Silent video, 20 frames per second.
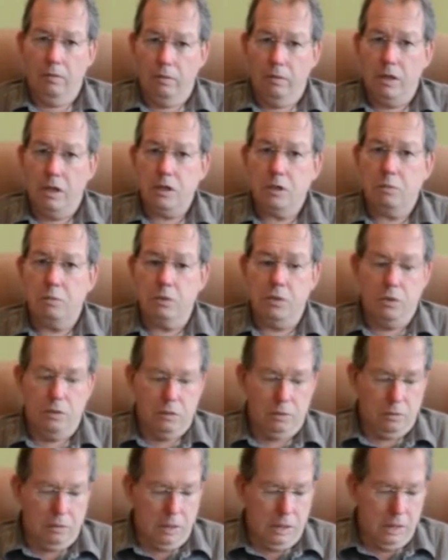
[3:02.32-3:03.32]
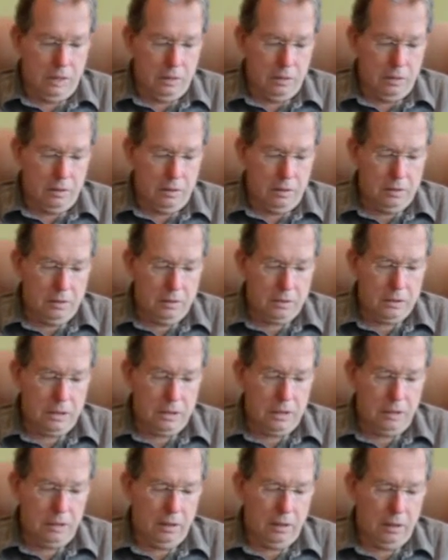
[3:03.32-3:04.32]
that's what we do. And
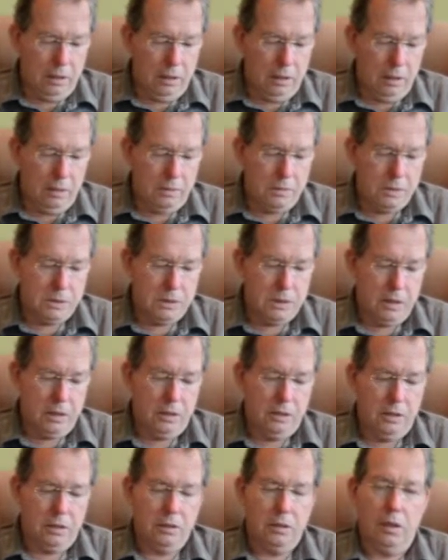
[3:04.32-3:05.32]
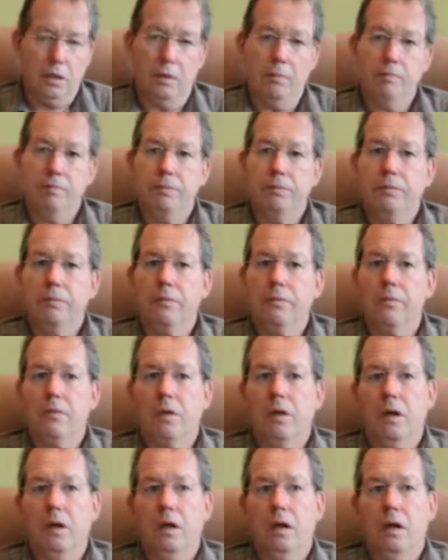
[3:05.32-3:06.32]
secondly, I would say that uh,
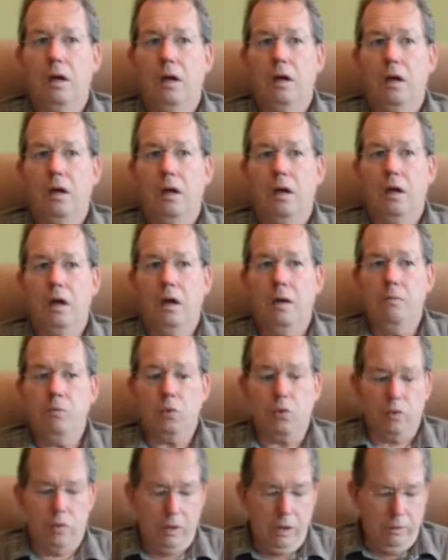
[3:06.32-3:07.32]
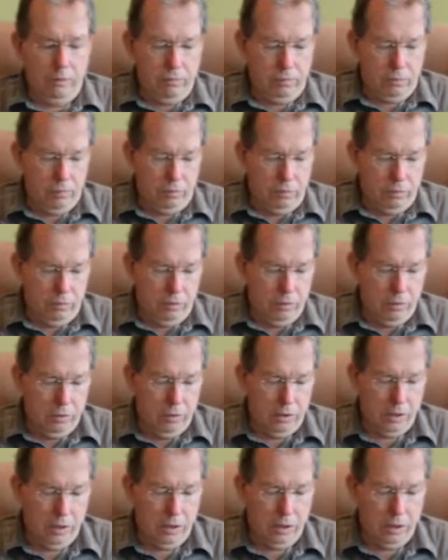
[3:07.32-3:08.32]
uh, I'm grateful
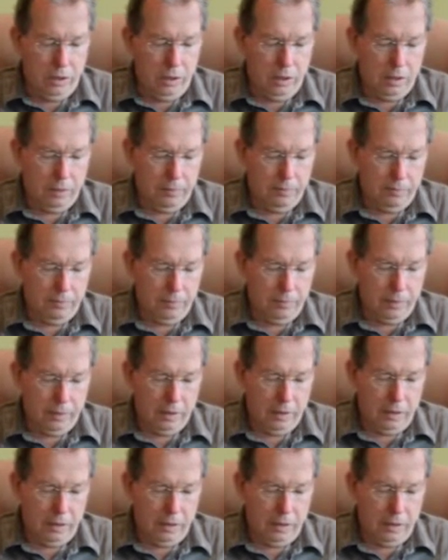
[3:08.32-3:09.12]
um,